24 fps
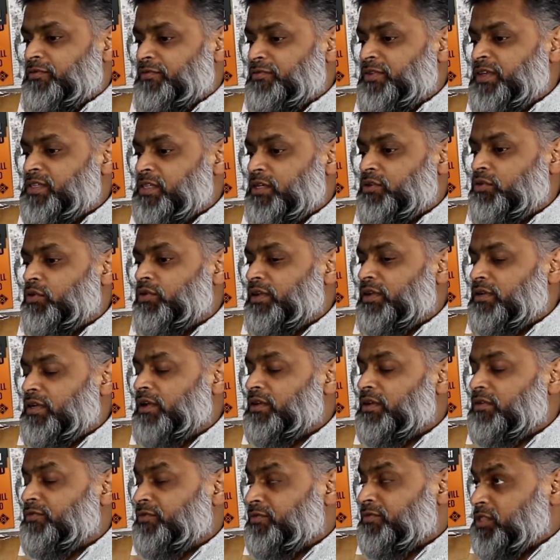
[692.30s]
physical
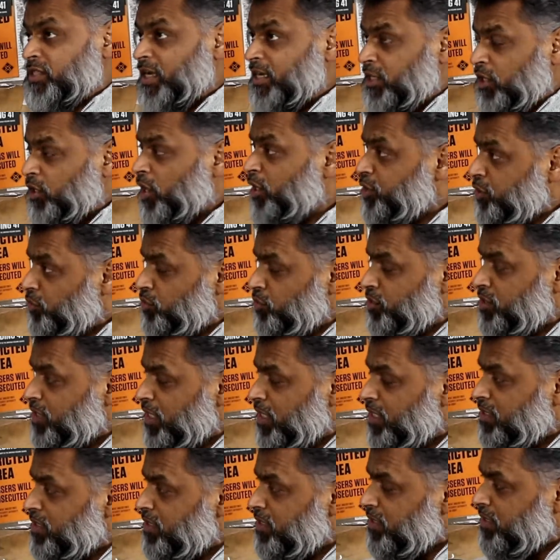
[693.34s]
and psychological state.